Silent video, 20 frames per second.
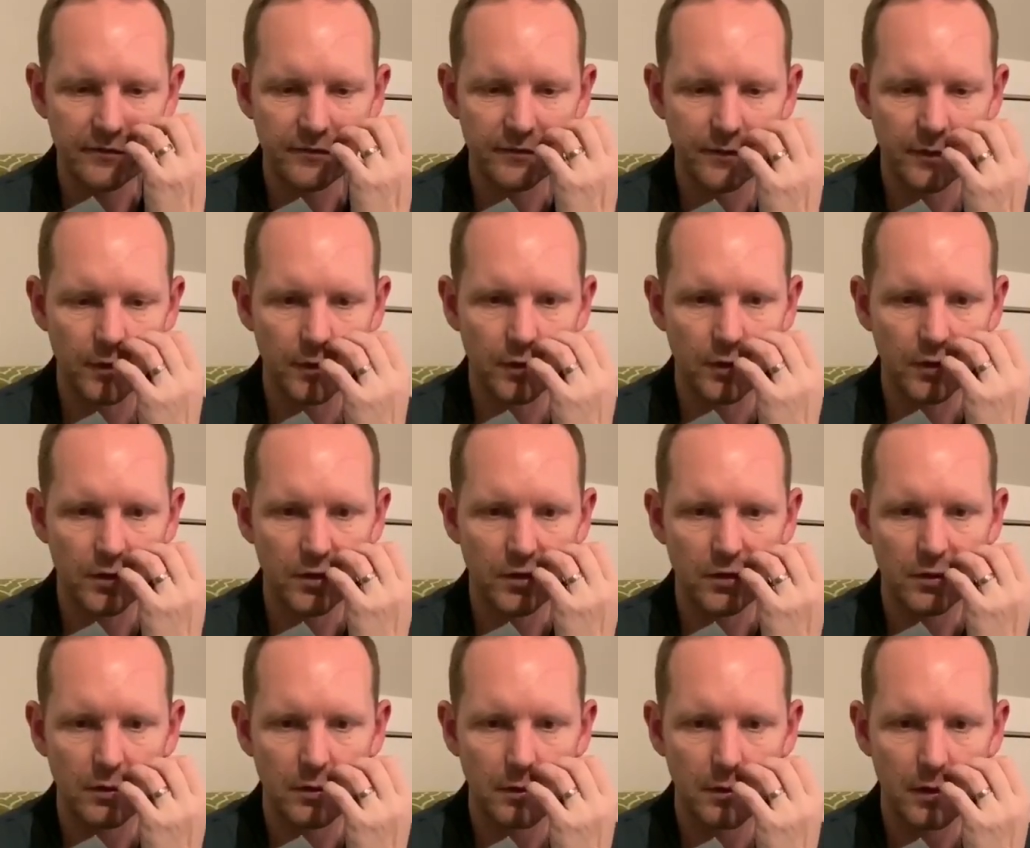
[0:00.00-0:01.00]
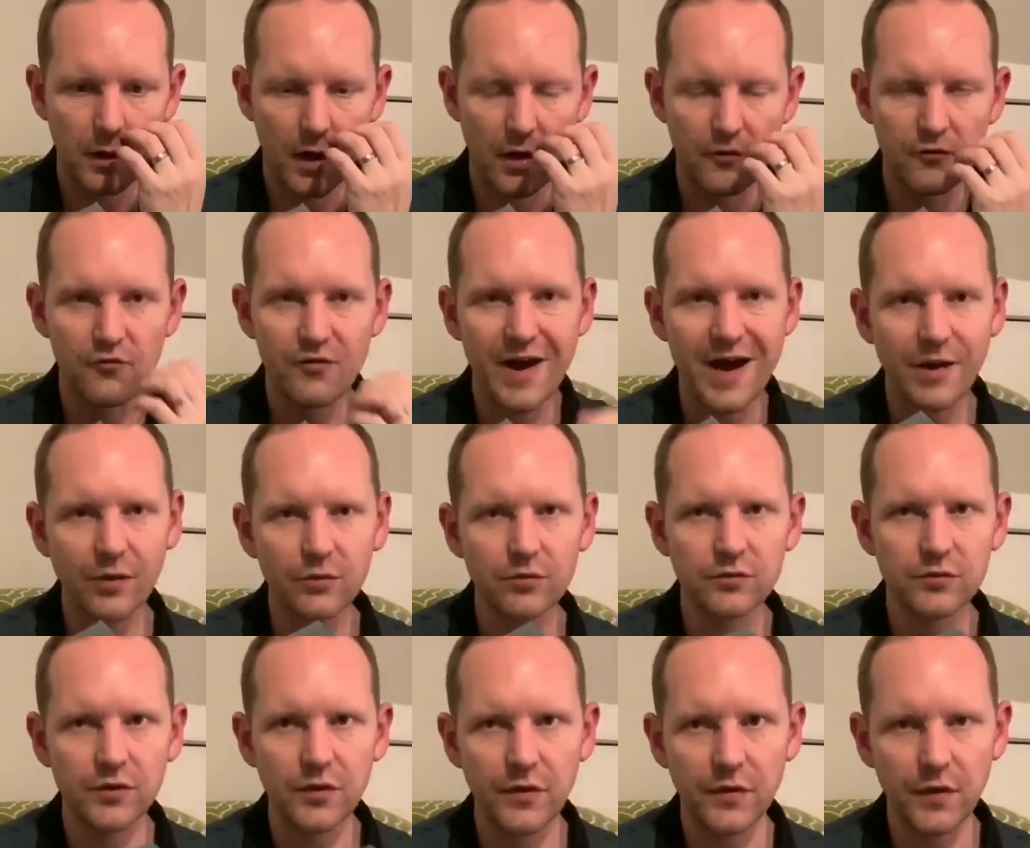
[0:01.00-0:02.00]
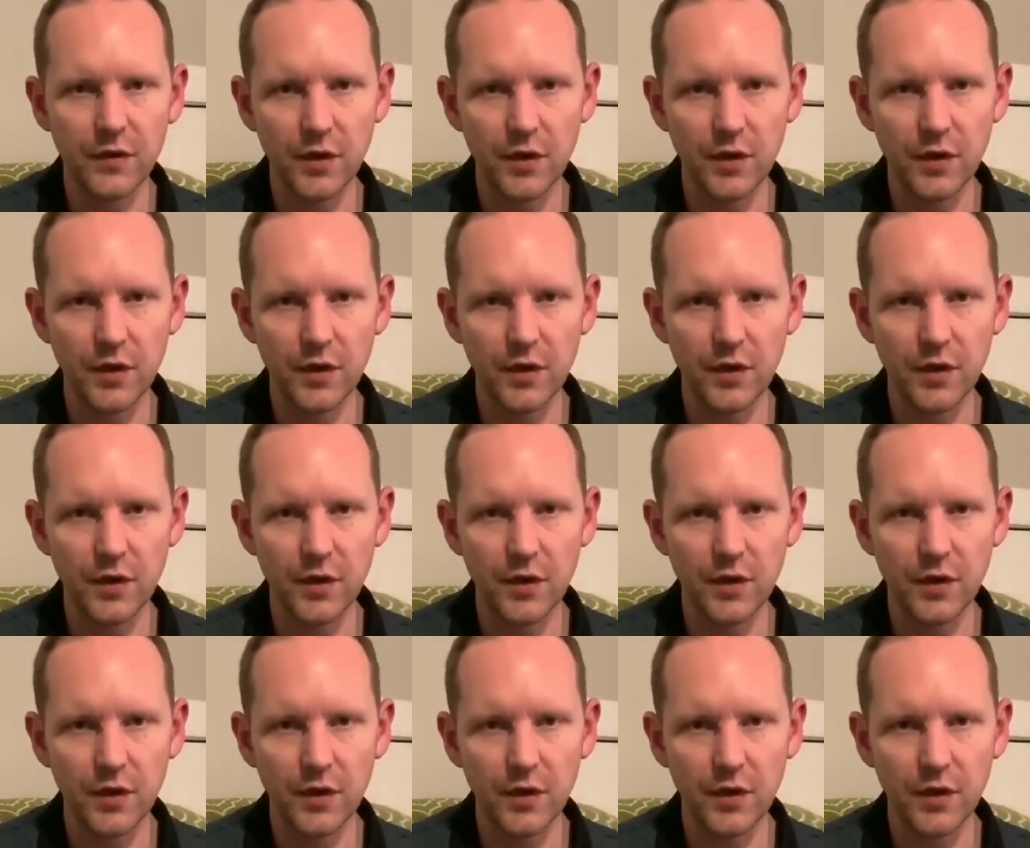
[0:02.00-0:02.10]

for around the